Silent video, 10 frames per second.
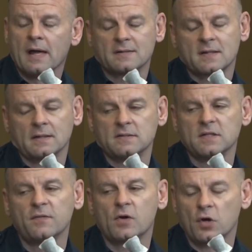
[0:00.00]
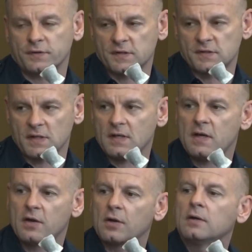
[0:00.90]
It's it's difficult to see
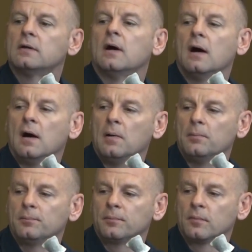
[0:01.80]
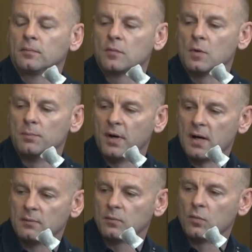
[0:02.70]
here, um,
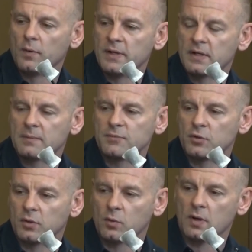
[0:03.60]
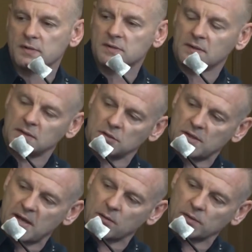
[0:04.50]
but what we ended up doing was you
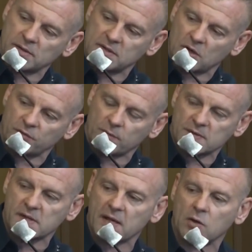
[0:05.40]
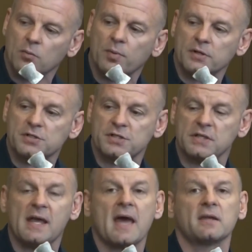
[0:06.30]
can't really tell from this angle, but
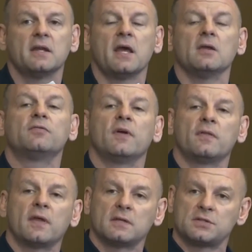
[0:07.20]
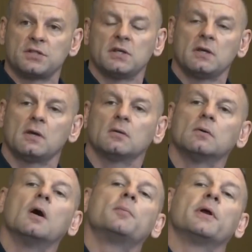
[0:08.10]
she had an infant that she
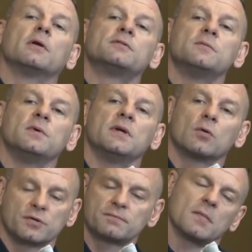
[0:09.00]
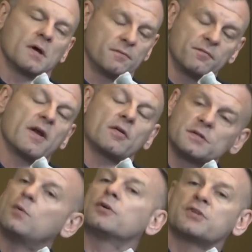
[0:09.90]
appeared to be, or a very
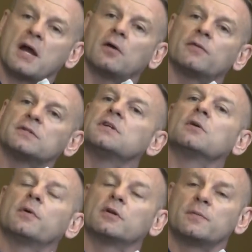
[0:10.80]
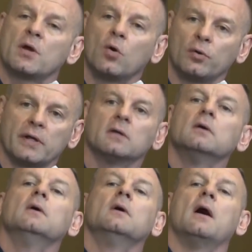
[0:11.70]
small child that she appeared to be holding,
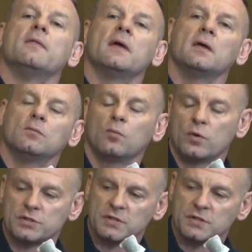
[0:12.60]
and then when